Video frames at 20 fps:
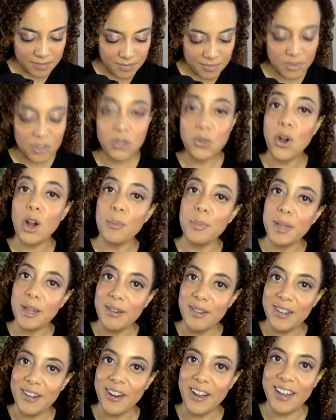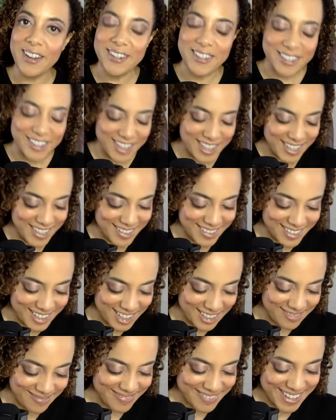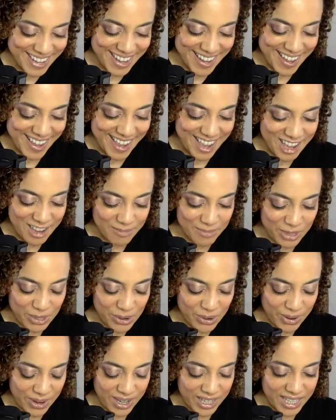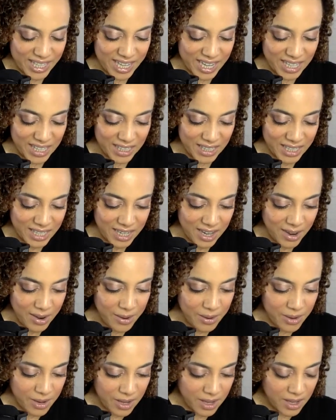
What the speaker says: Scorpio, your energy, Taurus, and Leo.